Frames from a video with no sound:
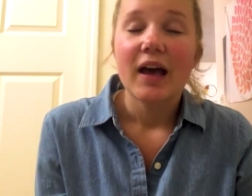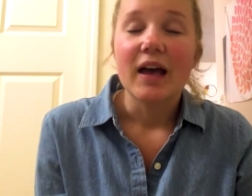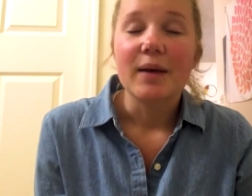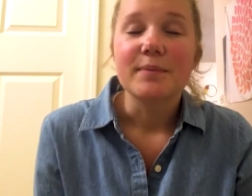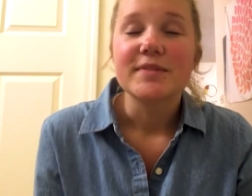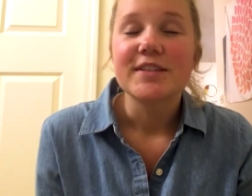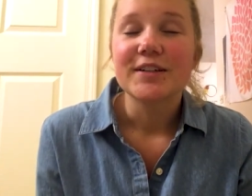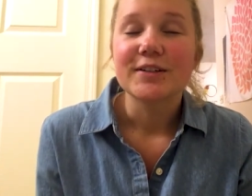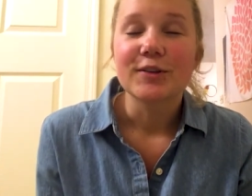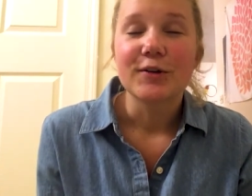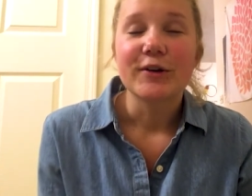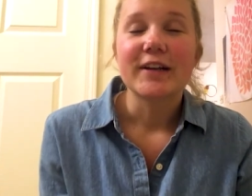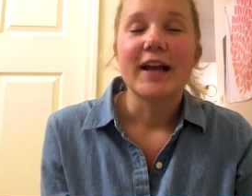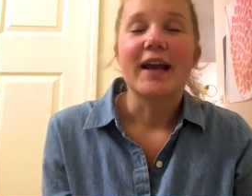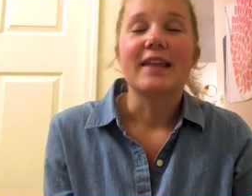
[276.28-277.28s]
Um, dear
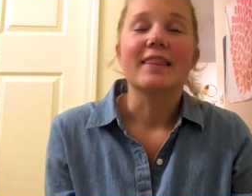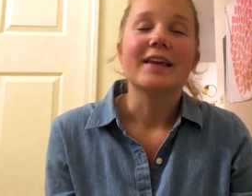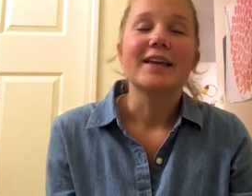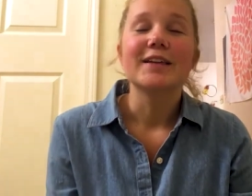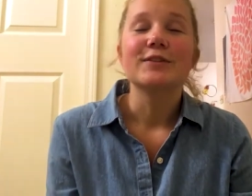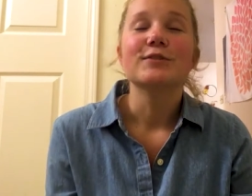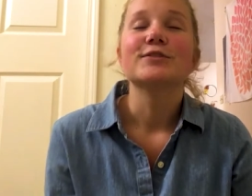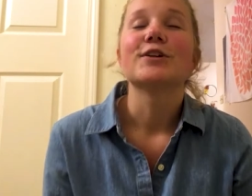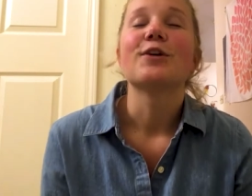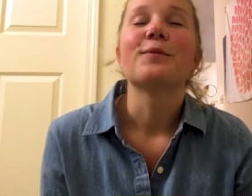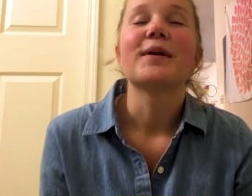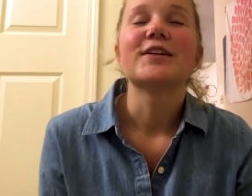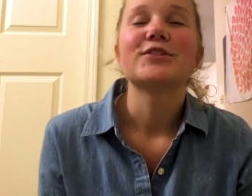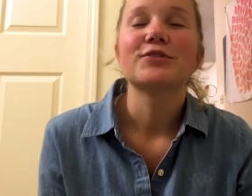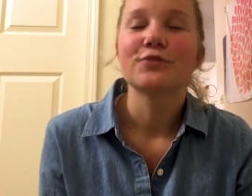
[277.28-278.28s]
Lord, I thank you so
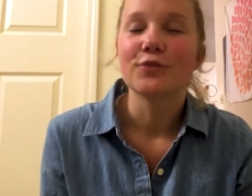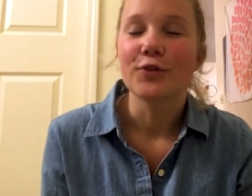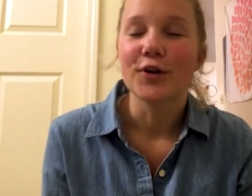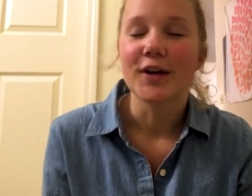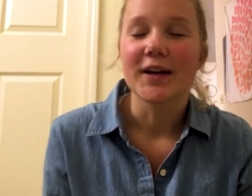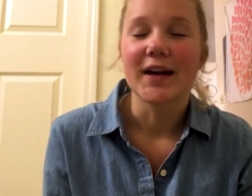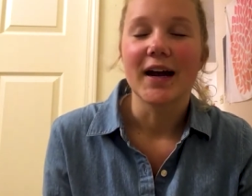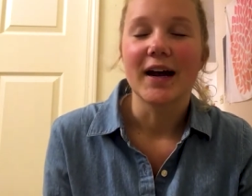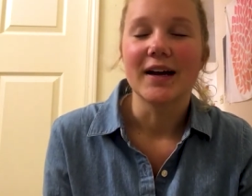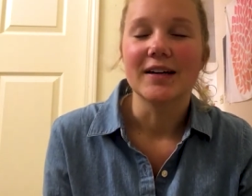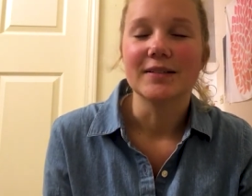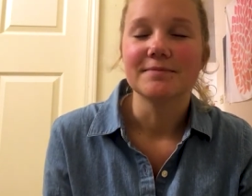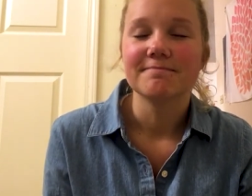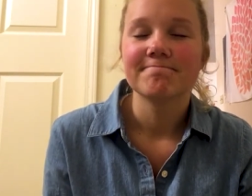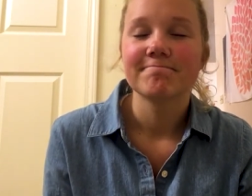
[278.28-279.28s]
much for
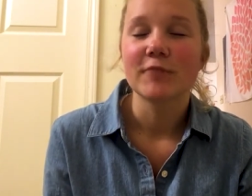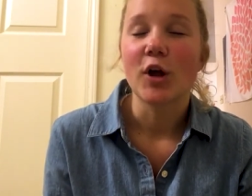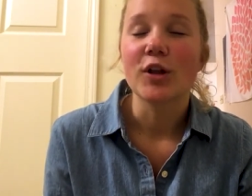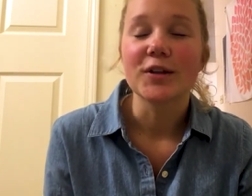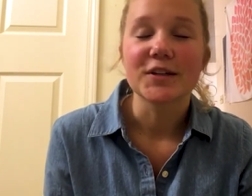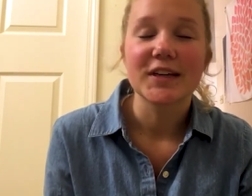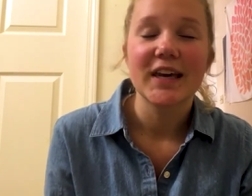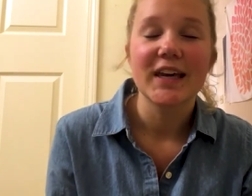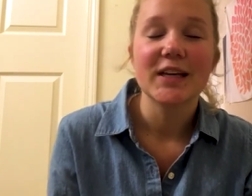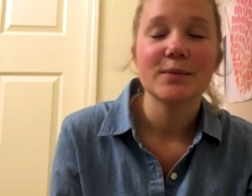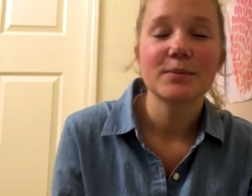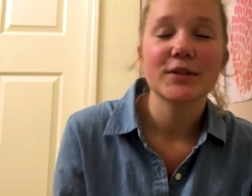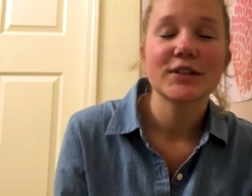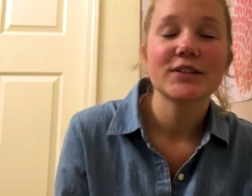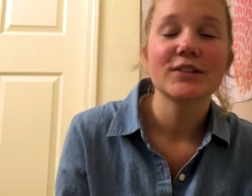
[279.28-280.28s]
um, all our
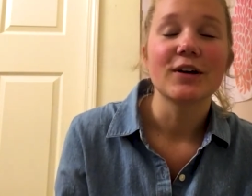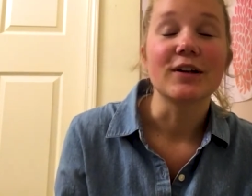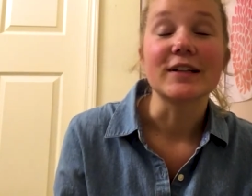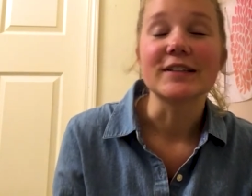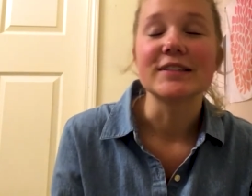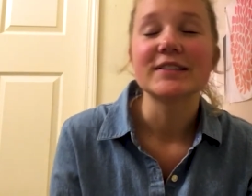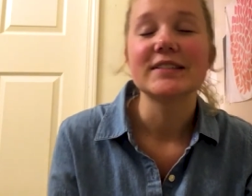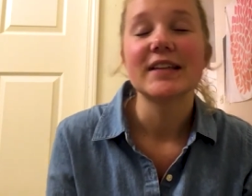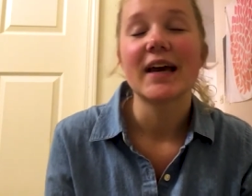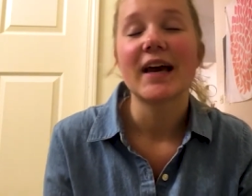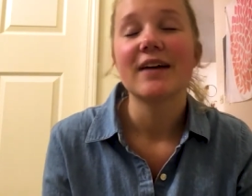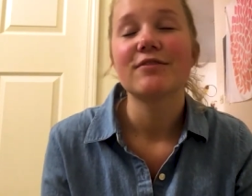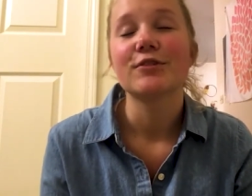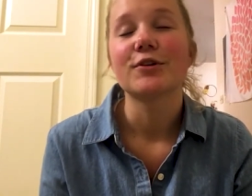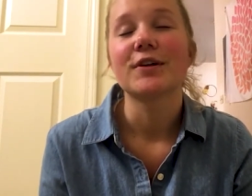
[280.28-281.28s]
campers, all our
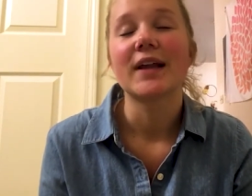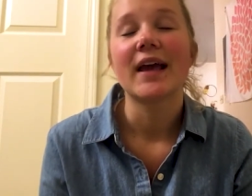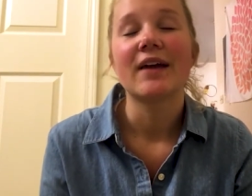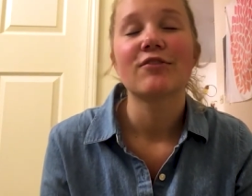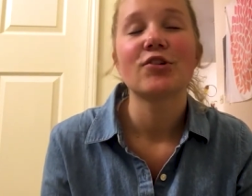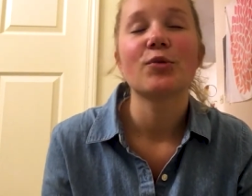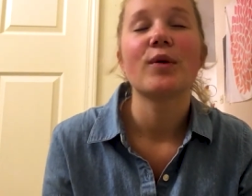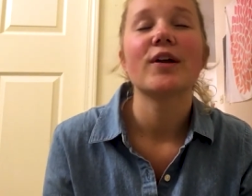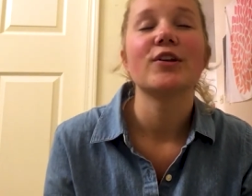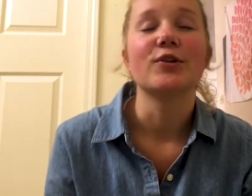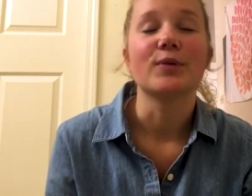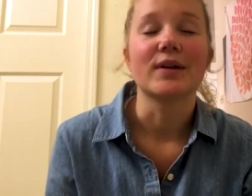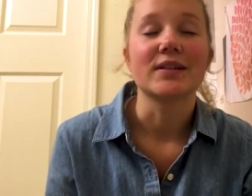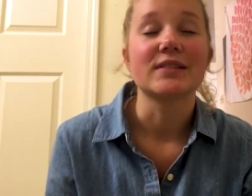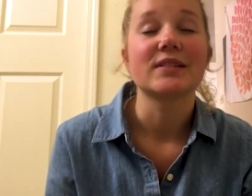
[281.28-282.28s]
staff, Lord, everyone who
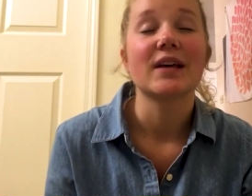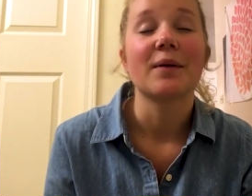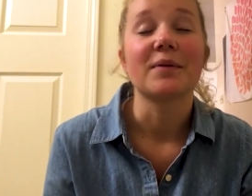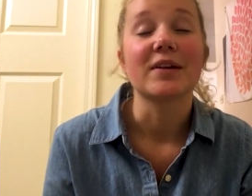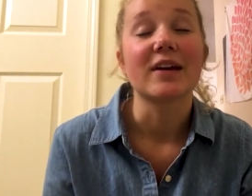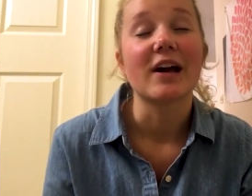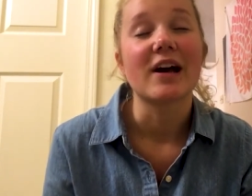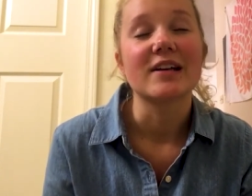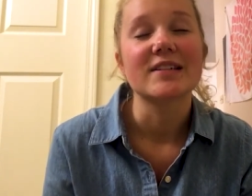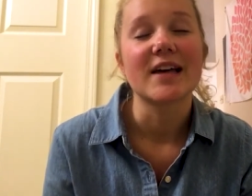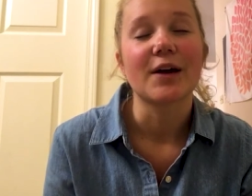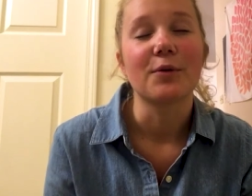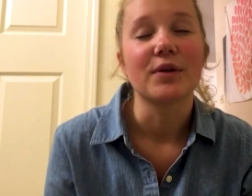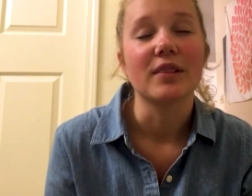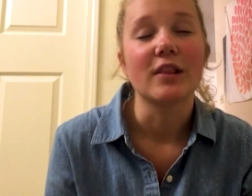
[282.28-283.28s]
has come into
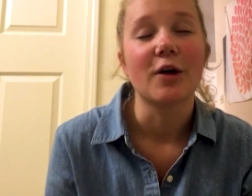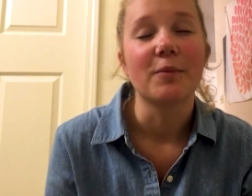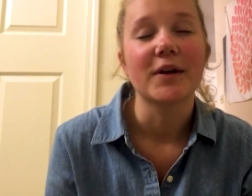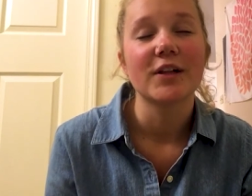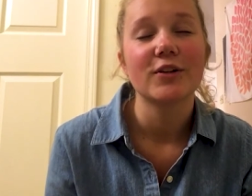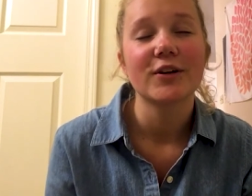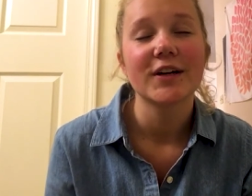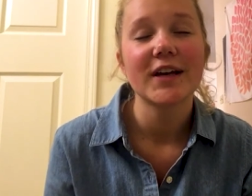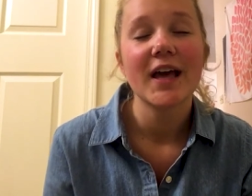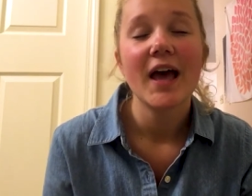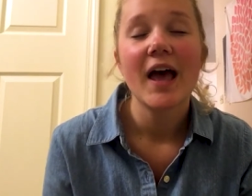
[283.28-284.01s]
contact with LOMIK, Lord.